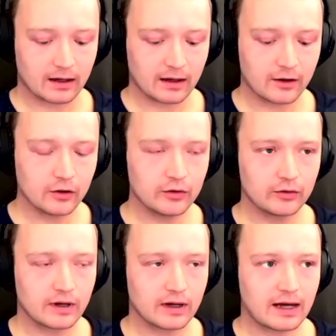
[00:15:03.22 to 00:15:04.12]
how do
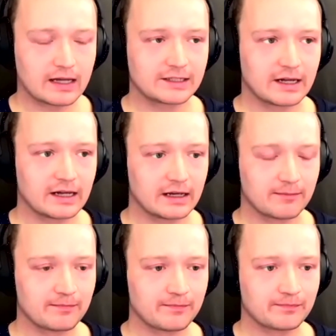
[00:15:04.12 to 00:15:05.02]
you as a
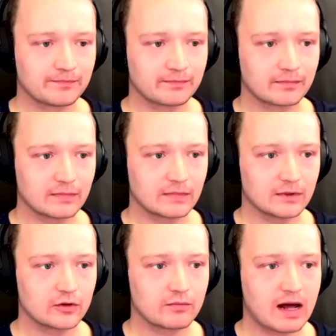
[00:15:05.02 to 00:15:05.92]

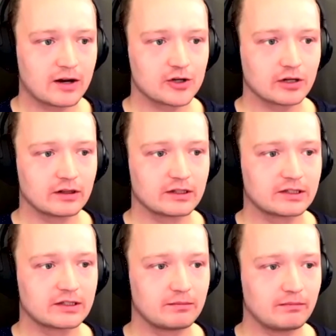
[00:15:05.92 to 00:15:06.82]
you're managing
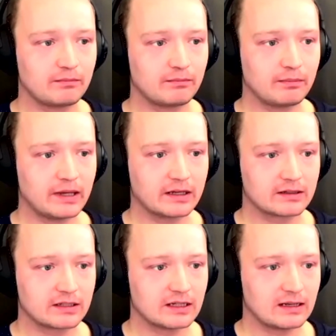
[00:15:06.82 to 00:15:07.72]
this uh,
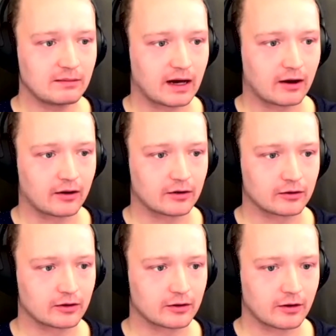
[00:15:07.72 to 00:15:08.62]
big team now and
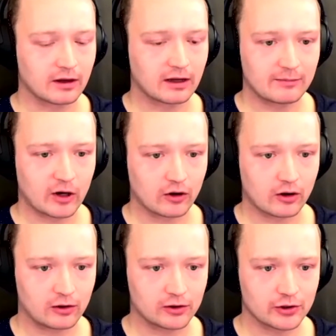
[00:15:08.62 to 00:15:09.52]
you're you're thinking about
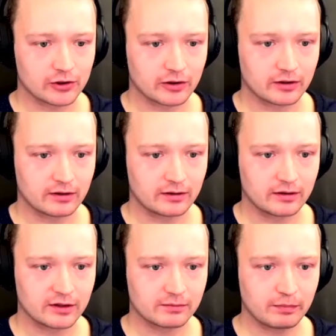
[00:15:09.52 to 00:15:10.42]
culture
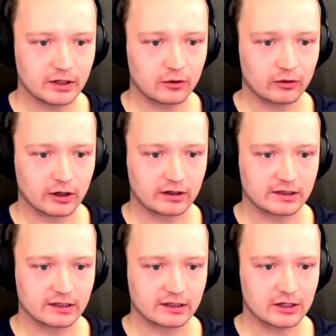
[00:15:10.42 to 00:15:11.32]
this big
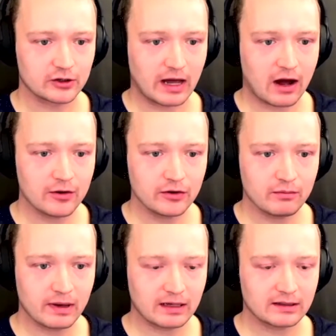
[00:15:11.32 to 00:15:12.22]
organization how do you
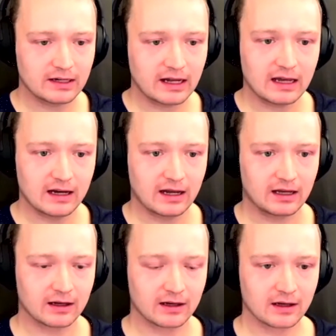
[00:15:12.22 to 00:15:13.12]
maintain
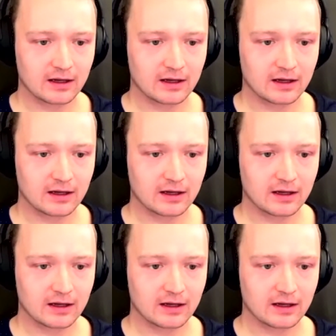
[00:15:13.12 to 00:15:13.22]
a